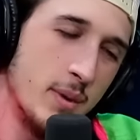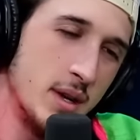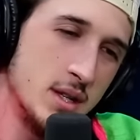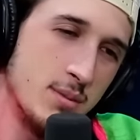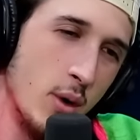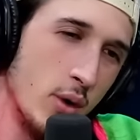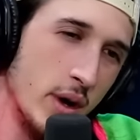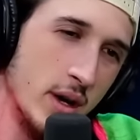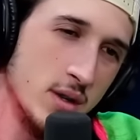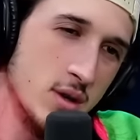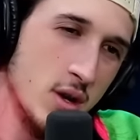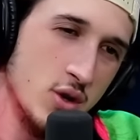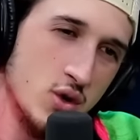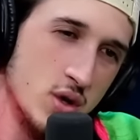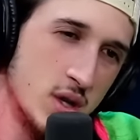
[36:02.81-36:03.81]
smoking is
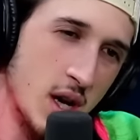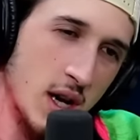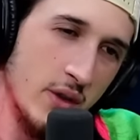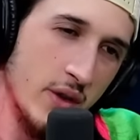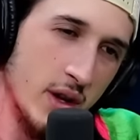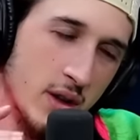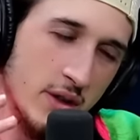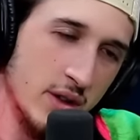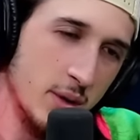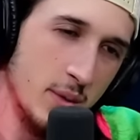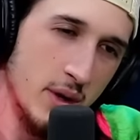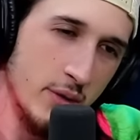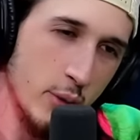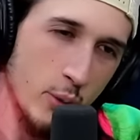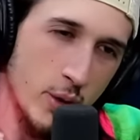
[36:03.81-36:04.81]
also just kind of like a little bit
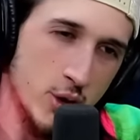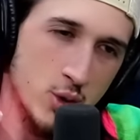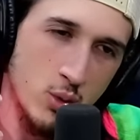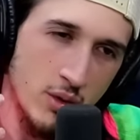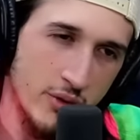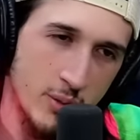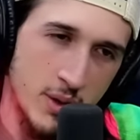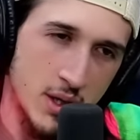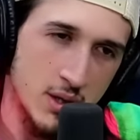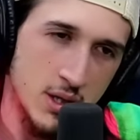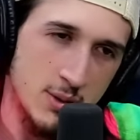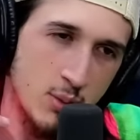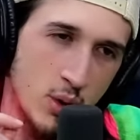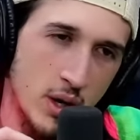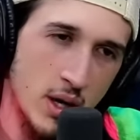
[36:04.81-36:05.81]
of a ritual for me at this
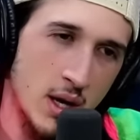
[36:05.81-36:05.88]
point.